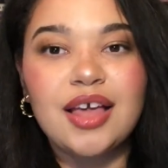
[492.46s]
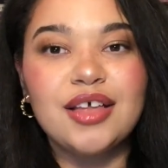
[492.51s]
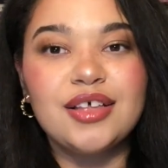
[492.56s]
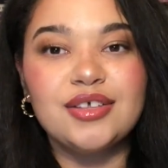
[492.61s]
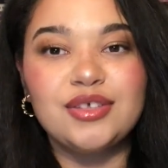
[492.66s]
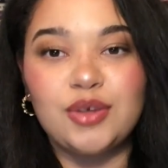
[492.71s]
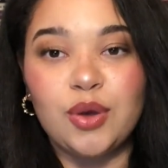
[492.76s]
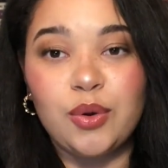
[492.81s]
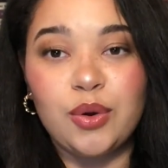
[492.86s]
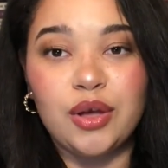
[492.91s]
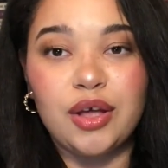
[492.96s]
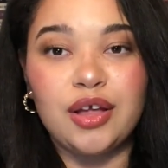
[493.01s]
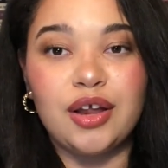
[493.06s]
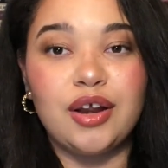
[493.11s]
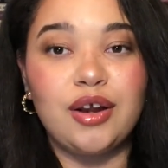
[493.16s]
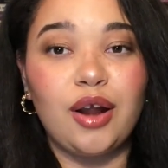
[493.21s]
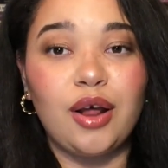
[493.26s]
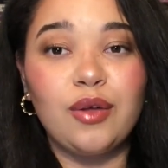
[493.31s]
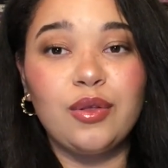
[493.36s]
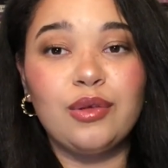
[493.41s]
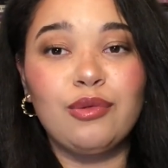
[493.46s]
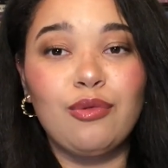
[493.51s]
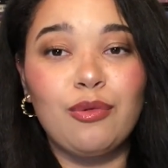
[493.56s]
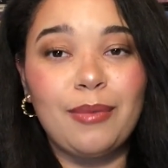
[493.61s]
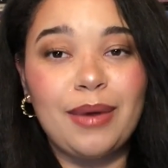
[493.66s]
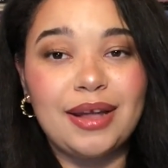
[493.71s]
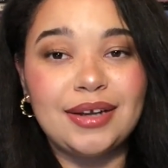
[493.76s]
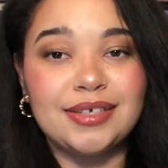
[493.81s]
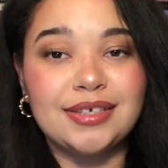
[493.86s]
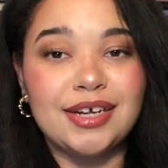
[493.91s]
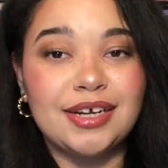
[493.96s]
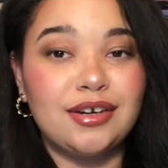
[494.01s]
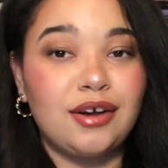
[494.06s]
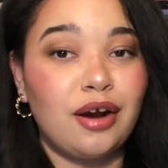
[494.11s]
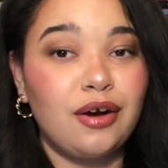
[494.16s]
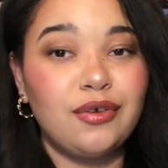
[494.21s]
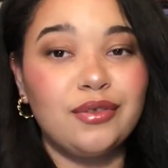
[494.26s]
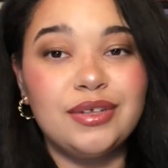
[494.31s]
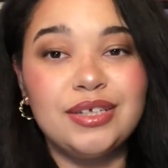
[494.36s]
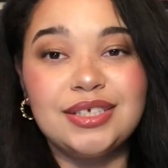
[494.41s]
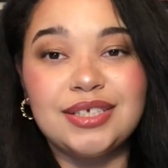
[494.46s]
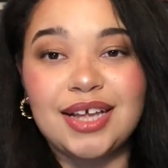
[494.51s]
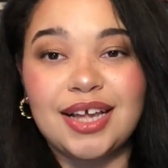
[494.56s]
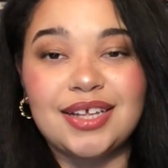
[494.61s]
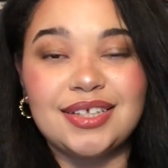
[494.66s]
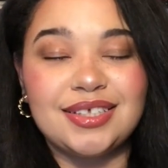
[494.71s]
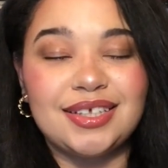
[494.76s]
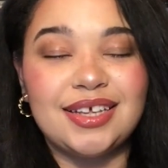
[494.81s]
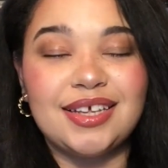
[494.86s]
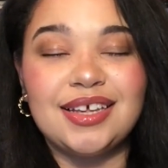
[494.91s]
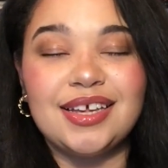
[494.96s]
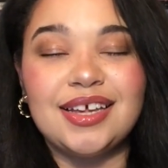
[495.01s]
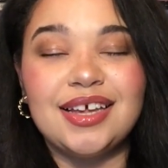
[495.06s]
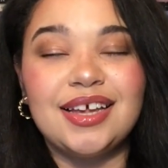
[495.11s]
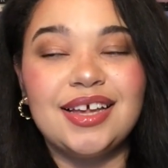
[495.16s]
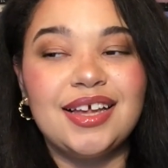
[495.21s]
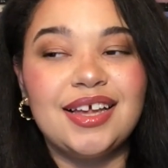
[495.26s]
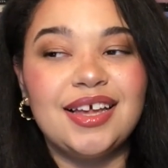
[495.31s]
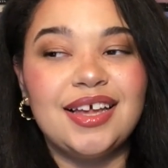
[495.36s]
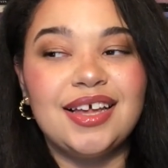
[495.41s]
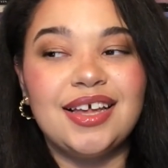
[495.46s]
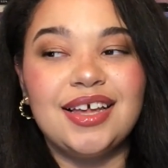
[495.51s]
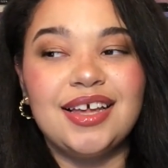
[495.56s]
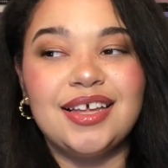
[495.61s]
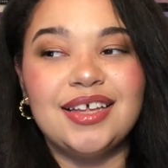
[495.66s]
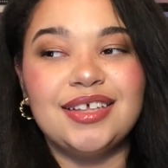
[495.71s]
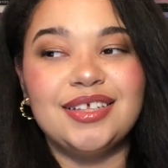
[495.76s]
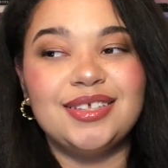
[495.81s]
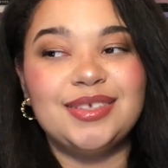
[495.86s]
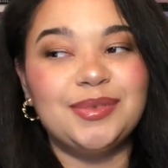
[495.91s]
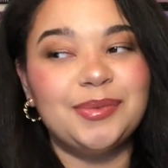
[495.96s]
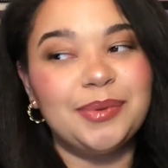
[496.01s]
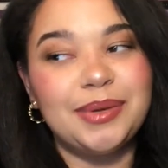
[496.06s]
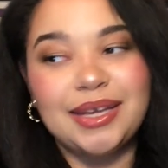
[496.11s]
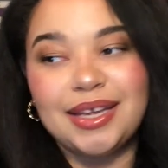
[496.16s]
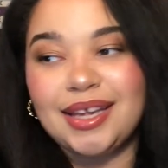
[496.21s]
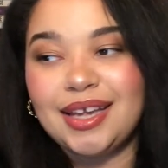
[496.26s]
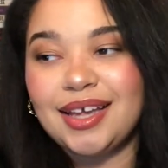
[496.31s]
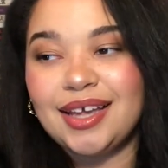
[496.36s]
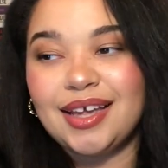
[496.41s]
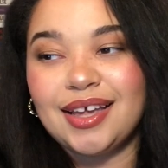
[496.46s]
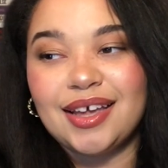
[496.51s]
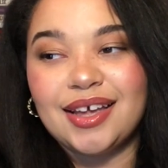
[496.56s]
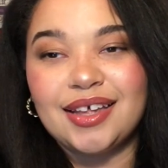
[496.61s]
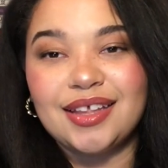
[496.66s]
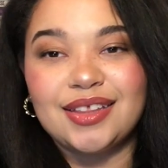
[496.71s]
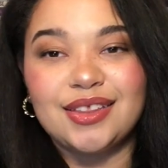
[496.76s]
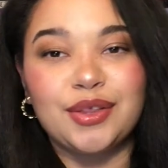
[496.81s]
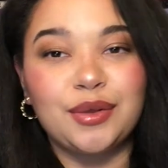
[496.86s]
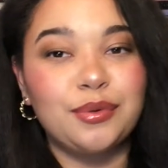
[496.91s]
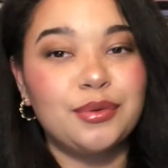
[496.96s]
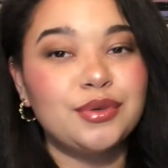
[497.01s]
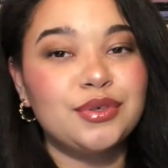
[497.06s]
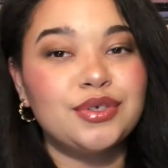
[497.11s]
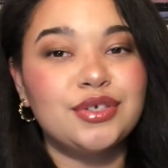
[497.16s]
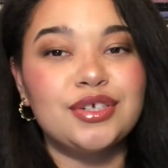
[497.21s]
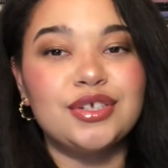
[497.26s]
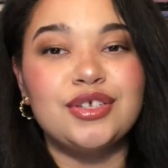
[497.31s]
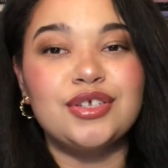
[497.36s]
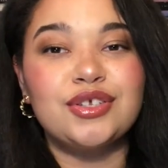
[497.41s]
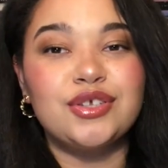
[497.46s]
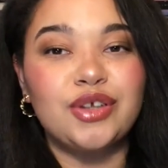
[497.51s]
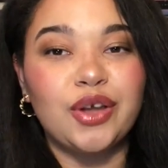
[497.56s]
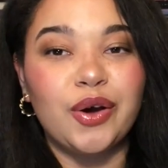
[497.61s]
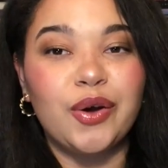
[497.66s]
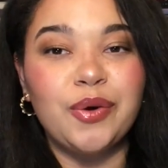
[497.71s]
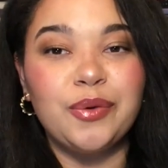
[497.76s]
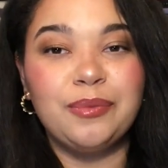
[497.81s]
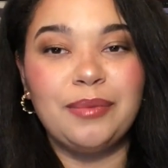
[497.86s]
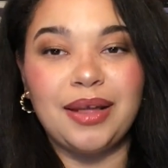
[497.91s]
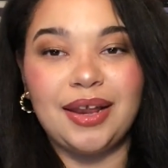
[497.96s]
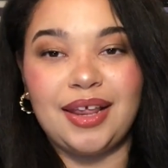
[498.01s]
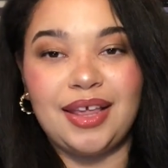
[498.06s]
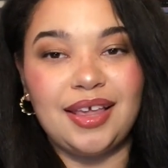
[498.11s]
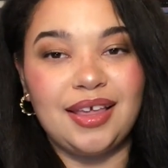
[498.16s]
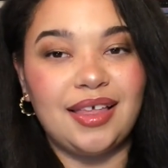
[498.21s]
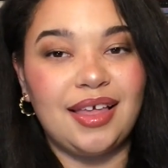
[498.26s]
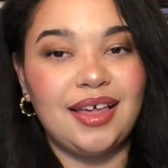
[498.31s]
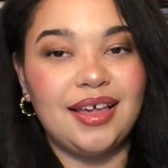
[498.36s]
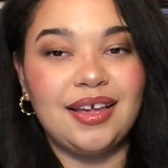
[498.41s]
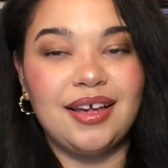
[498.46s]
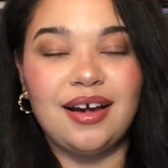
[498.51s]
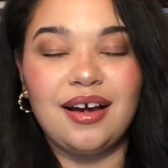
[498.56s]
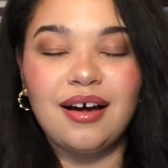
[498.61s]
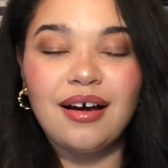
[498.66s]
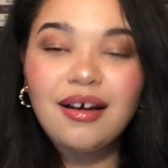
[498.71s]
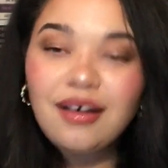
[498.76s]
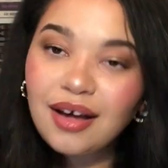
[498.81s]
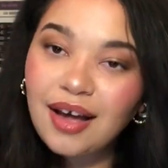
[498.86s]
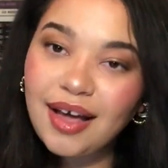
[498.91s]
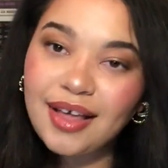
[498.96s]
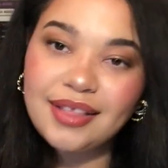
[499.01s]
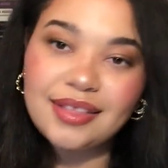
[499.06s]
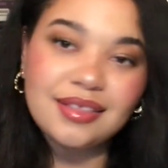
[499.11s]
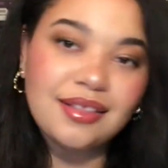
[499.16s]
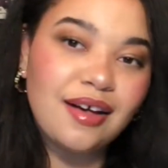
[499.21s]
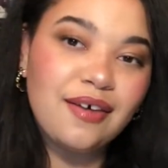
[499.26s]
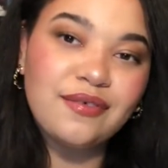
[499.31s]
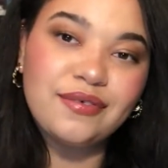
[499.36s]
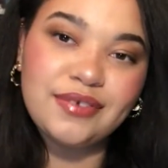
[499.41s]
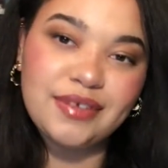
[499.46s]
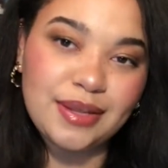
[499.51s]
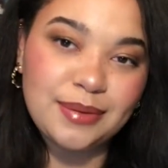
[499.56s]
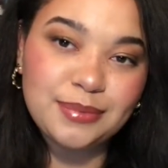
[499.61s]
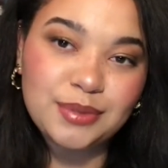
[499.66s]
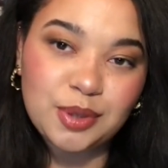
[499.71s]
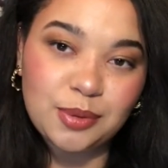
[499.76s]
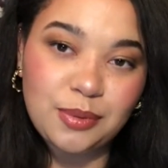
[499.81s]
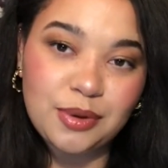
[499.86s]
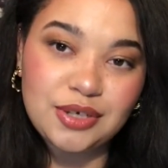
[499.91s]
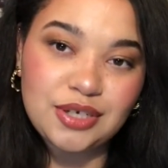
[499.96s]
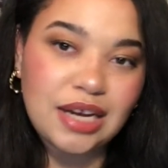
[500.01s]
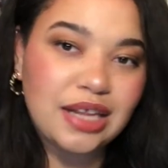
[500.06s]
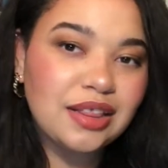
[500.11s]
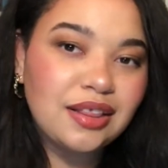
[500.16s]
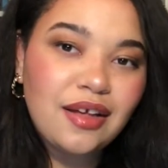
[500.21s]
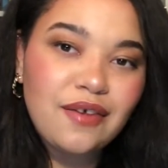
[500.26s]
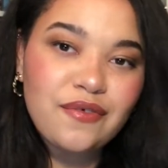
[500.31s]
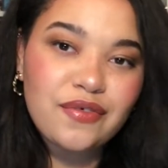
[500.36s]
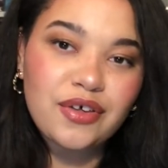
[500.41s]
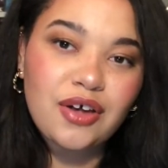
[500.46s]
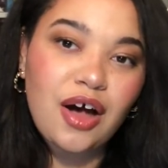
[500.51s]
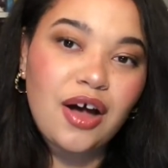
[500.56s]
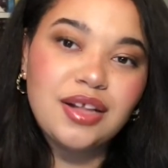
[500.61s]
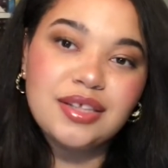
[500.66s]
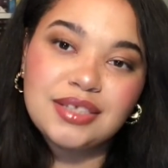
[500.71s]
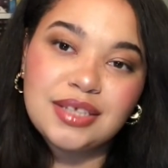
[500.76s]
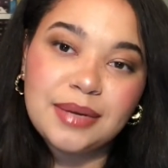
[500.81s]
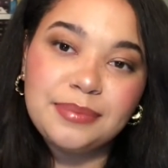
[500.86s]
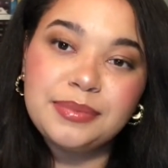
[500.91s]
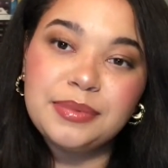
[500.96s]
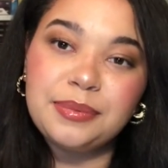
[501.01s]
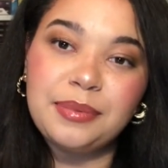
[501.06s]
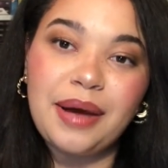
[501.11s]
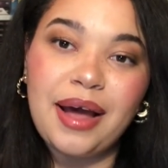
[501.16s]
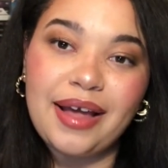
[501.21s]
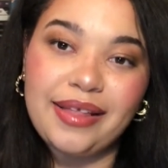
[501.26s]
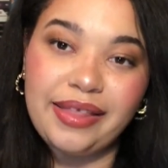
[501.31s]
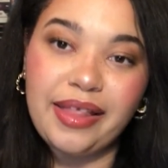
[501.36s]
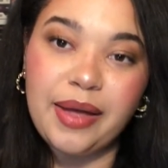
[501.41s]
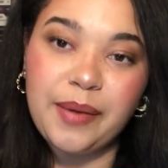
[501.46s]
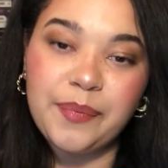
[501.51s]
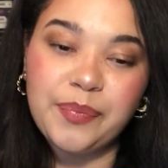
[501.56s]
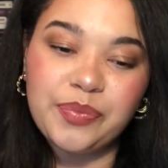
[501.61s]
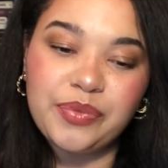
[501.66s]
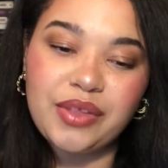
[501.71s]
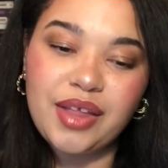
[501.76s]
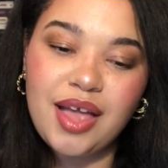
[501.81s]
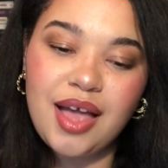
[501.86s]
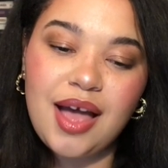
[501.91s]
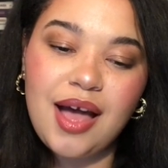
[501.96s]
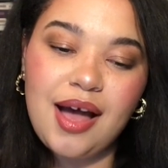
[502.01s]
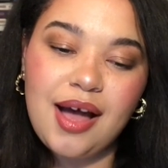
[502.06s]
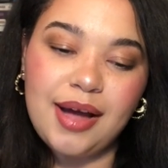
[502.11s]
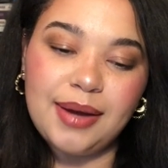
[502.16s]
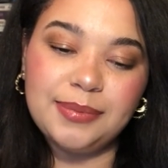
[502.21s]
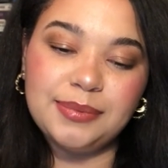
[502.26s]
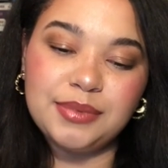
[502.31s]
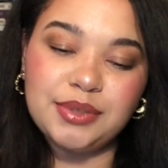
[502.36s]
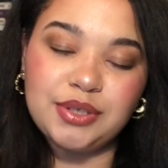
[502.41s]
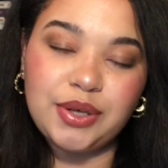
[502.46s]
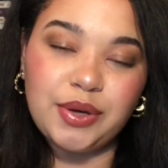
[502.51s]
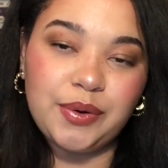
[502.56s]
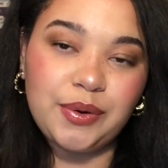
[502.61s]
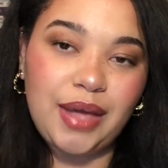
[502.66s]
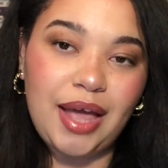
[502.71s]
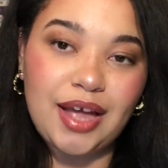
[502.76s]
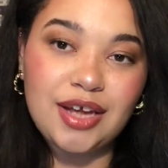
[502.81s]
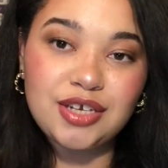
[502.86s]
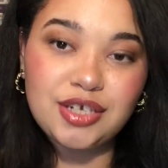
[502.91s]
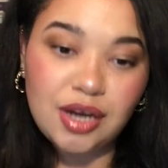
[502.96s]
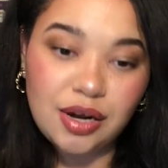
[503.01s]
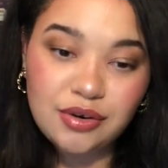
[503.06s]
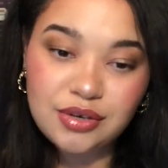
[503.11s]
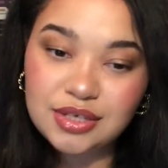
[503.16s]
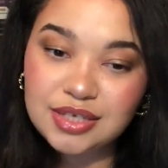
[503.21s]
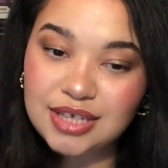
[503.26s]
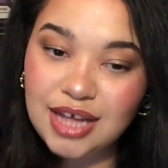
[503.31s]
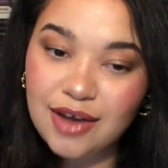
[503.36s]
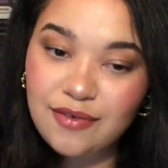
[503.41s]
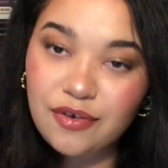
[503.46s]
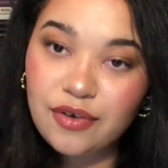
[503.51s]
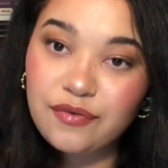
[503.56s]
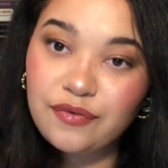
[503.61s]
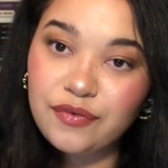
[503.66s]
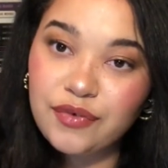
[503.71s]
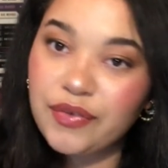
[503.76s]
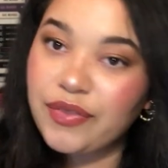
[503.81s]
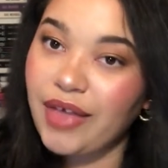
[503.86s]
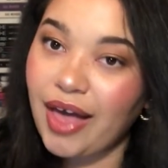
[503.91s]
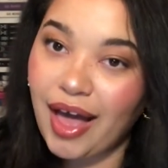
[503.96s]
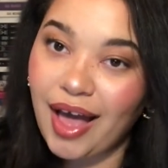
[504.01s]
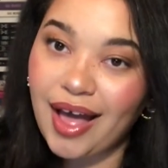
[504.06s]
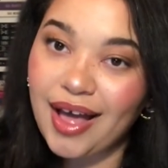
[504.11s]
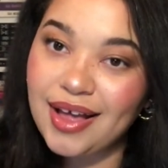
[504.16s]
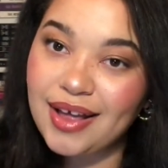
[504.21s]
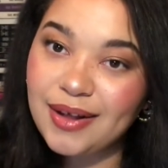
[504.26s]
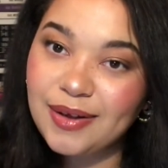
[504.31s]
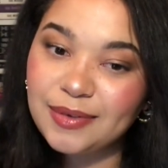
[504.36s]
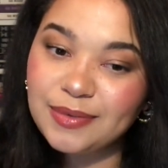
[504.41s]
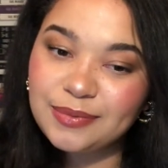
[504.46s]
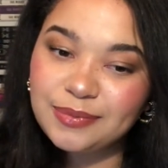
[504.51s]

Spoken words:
so good. Not only romantic, not only sexy, sweet, there was just so many, like, oh, I loved them so much. I love the concept behind them. So yeah, shout out to Saffron for that.